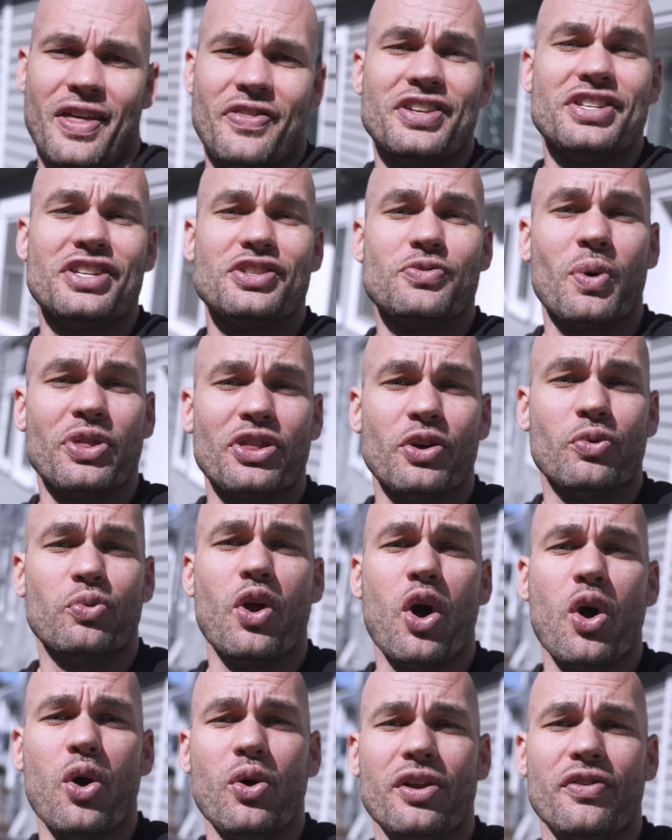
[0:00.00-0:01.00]
And this is what the
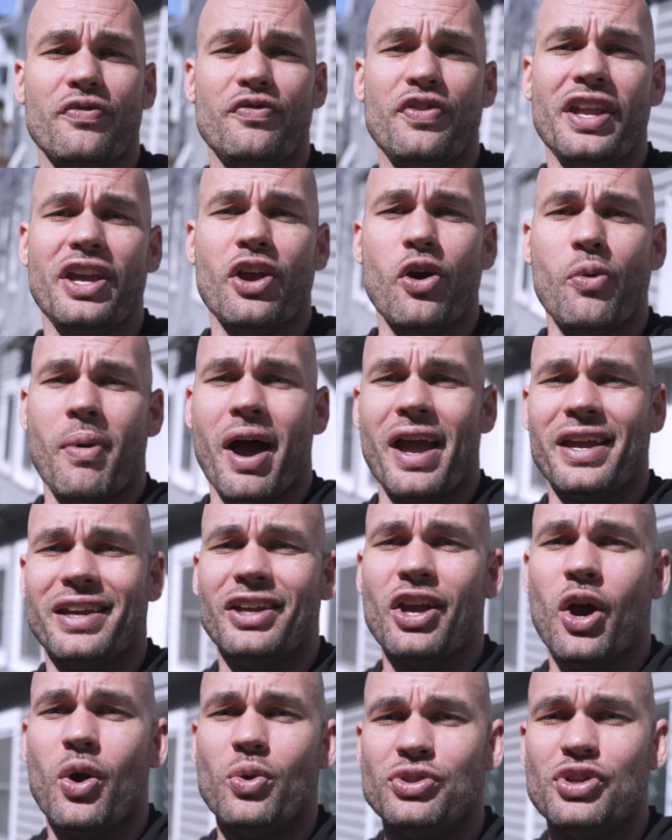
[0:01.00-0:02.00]
Rode VideoMic
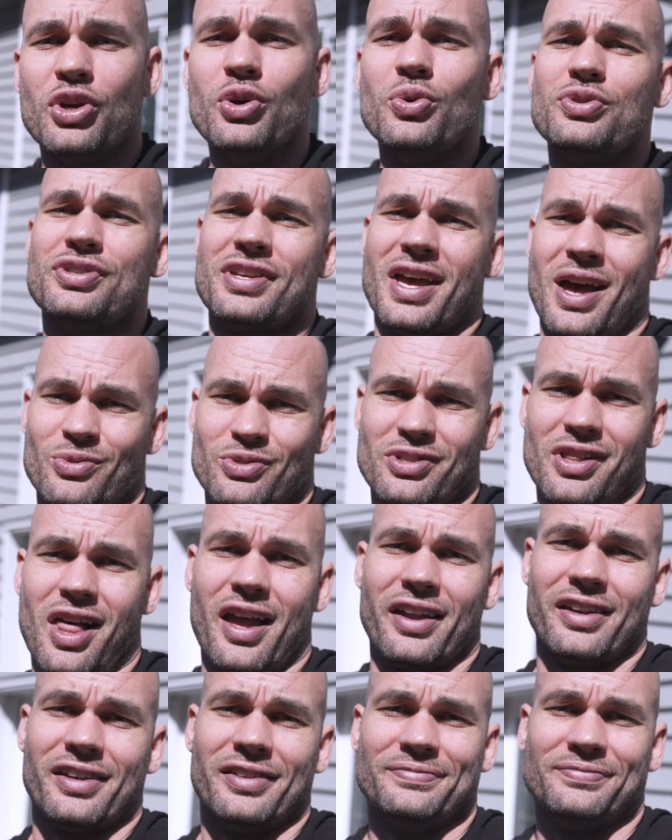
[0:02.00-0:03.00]
Go 2 sounds
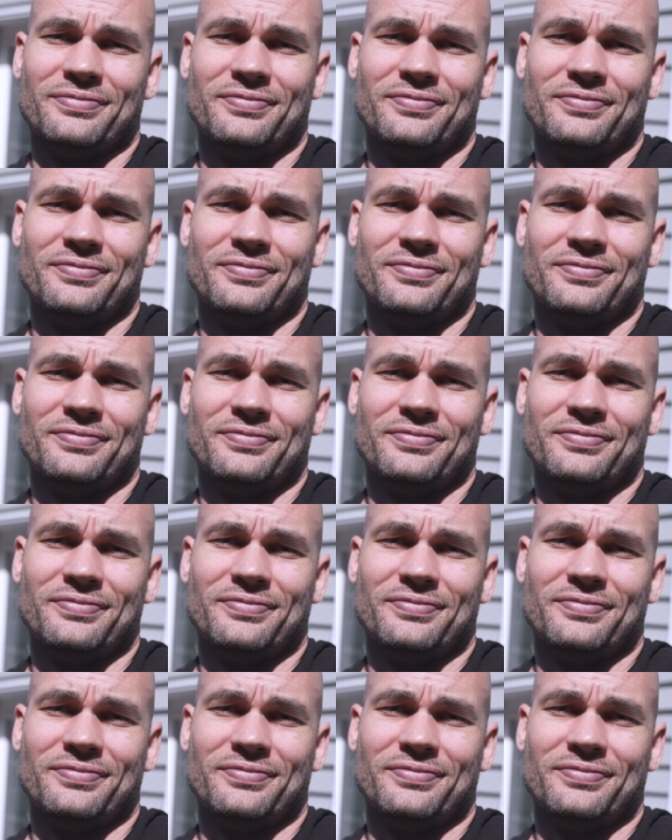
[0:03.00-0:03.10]
like.